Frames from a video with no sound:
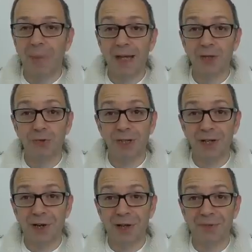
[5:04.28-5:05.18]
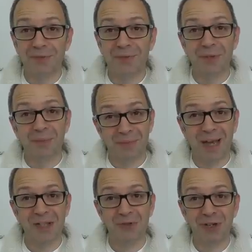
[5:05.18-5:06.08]
Battery life.
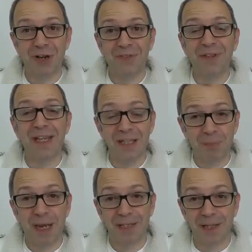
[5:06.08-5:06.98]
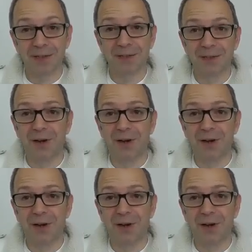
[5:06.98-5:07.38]
Battery life is better.